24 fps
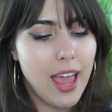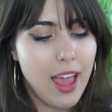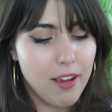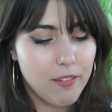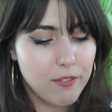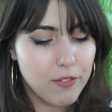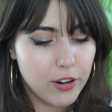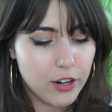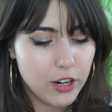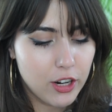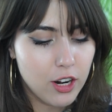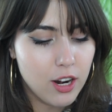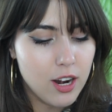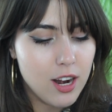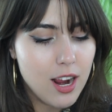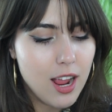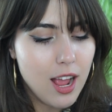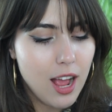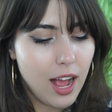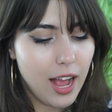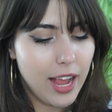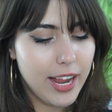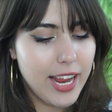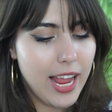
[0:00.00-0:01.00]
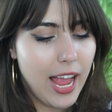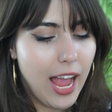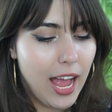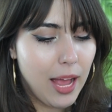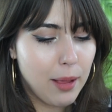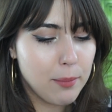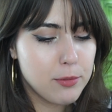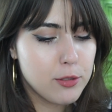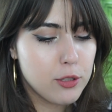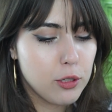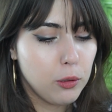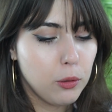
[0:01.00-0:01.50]
ever. I
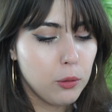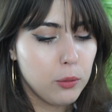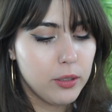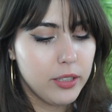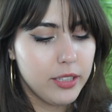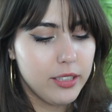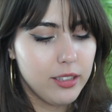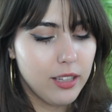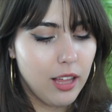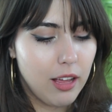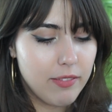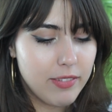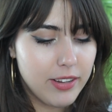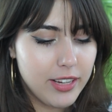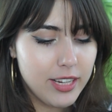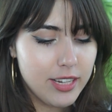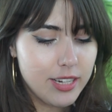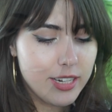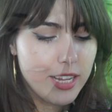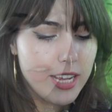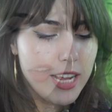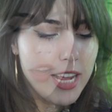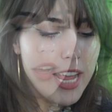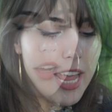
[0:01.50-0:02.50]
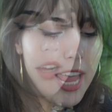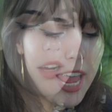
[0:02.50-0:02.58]
absolutely love it.